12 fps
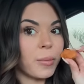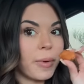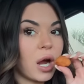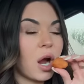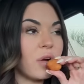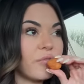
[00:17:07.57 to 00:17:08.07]

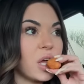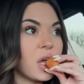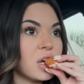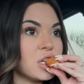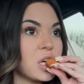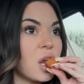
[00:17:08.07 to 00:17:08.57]
pair on
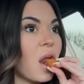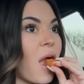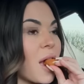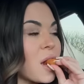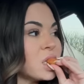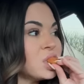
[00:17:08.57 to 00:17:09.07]
vacation,
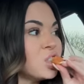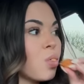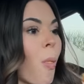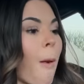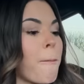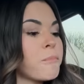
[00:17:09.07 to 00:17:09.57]

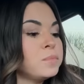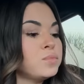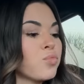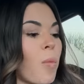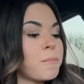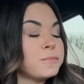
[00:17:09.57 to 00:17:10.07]

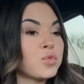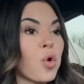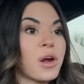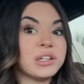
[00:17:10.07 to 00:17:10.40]
or